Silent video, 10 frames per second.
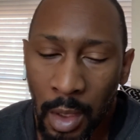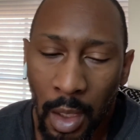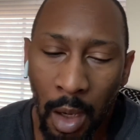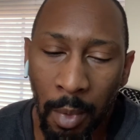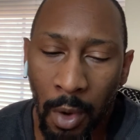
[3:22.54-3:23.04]

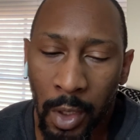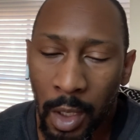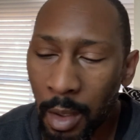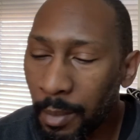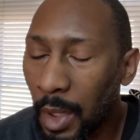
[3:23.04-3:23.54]
I brought it
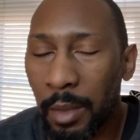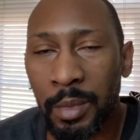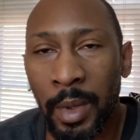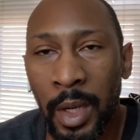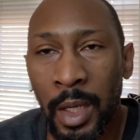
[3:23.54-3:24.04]
up, I was
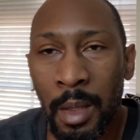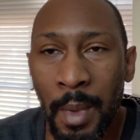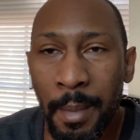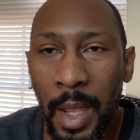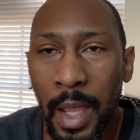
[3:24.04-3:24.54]
burning in
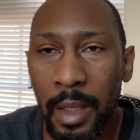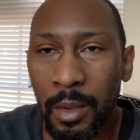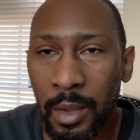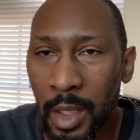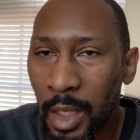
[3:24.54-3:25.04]
my back,
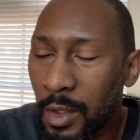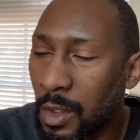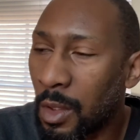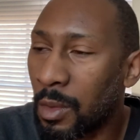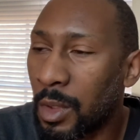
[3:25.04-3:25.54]
okay?
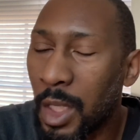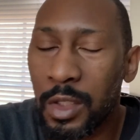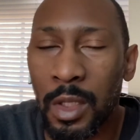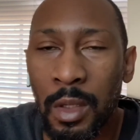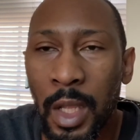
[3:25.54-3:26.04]
So that's
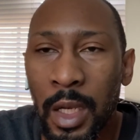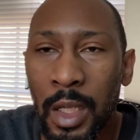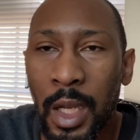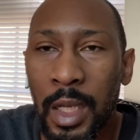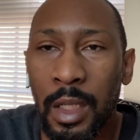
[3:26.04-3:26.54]
still not a
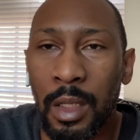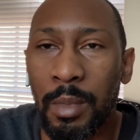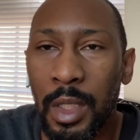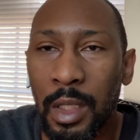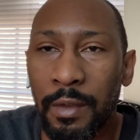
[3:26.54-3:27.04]
good idea to
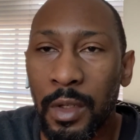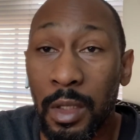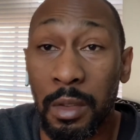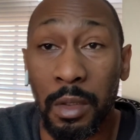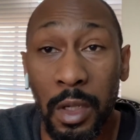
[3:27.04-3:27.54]
be
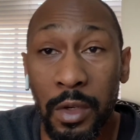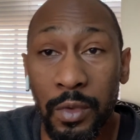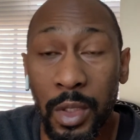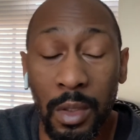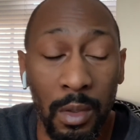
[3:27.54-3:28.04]
lifting
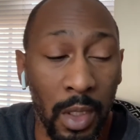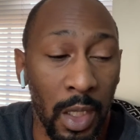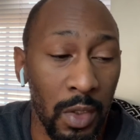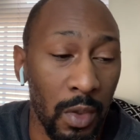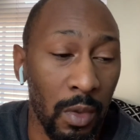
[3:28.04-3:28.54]
laundry,
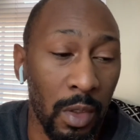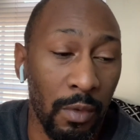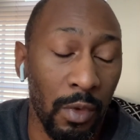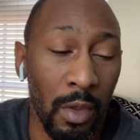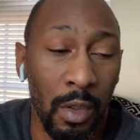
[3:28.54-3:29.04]
okay? So
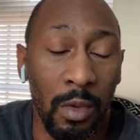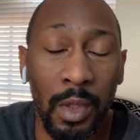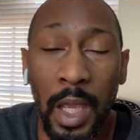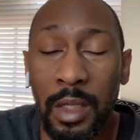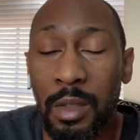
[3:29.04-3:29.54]
if you're gonna do
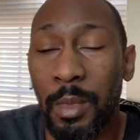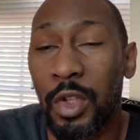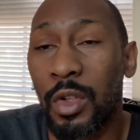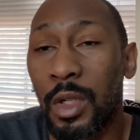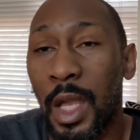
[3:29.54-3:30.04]
that, just make
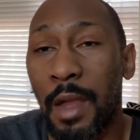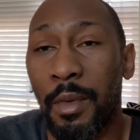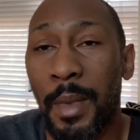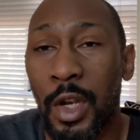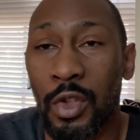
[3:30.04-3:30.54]
sure you have a
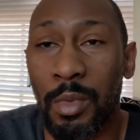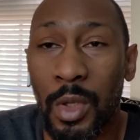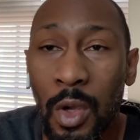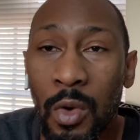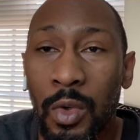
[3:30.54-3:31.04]
manageable
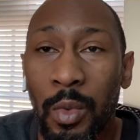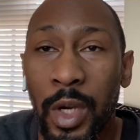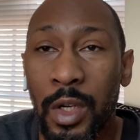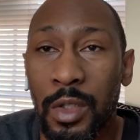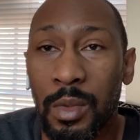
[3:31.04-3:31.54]
load to where
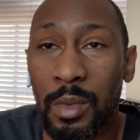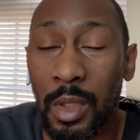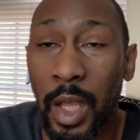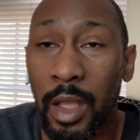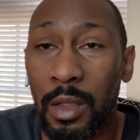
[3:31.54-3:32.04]
it is
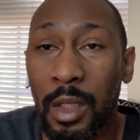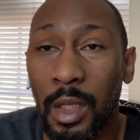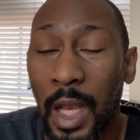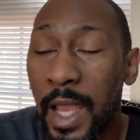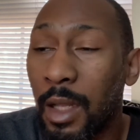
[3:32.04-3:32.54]
like
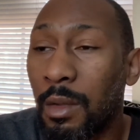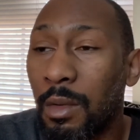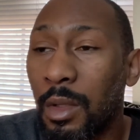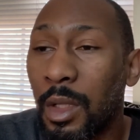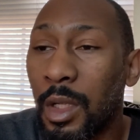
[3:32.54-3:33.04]
light
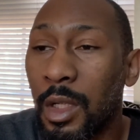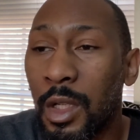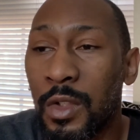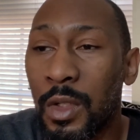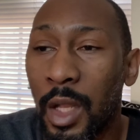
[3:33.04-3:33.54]
and it
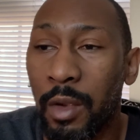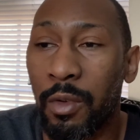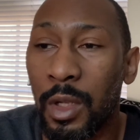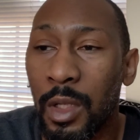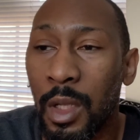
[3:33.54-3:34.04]
doesn't like
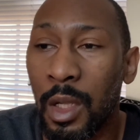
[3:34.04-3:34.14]
really,